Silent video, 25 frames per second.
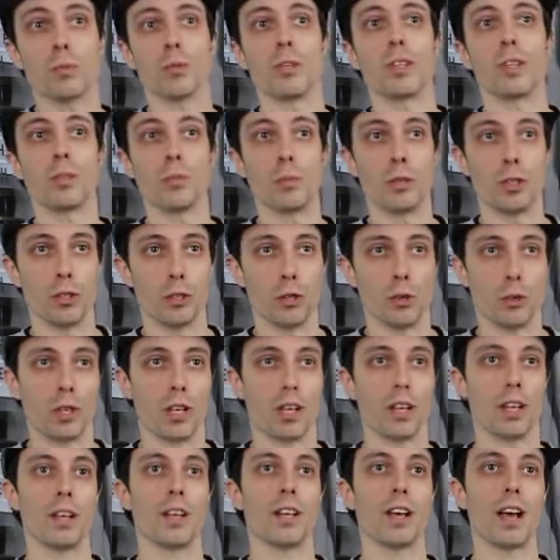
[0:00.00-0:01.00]
We we do
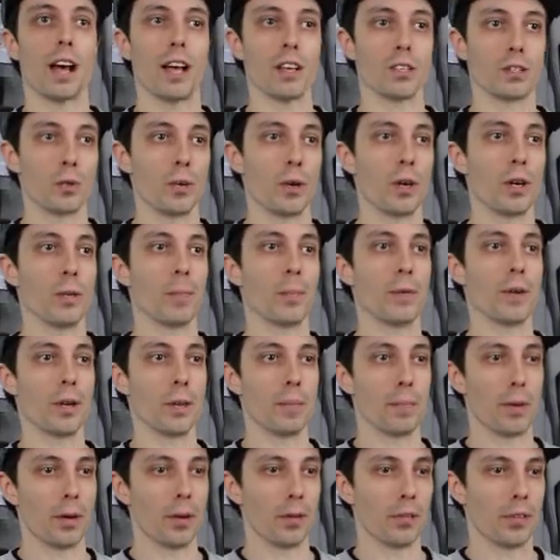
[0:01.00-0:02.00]
get asked quite a bit
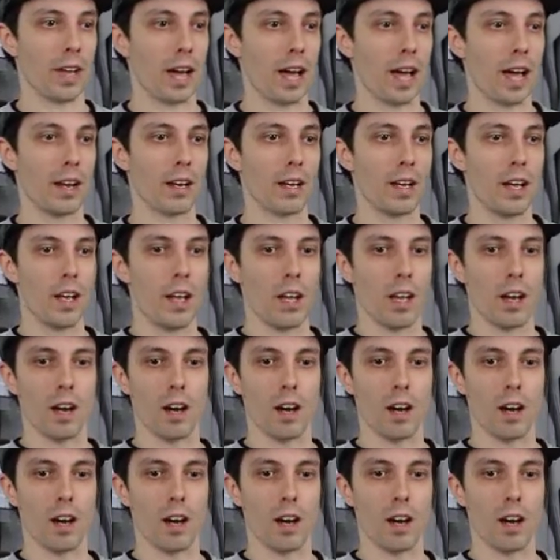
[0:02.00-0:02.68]
about that.